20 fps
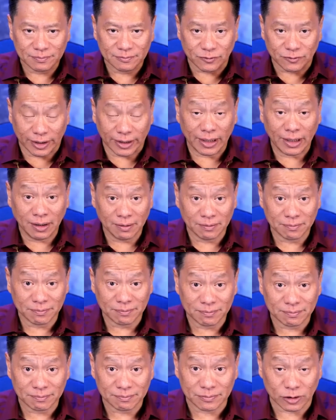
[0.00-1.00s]
Ready?
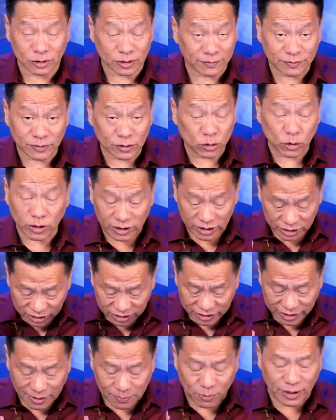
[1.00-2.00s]
You don't have to do anything.
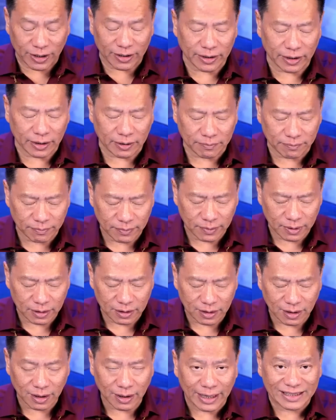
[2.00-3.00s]
Just keep your hand there,
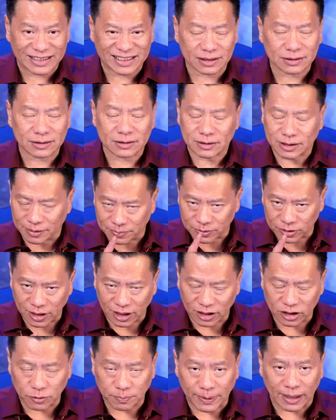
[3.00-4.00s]
and just keep your
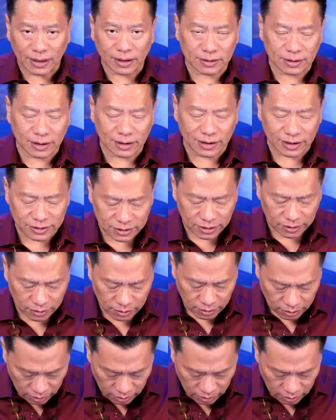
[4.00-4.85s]
tongue on your palate and listen.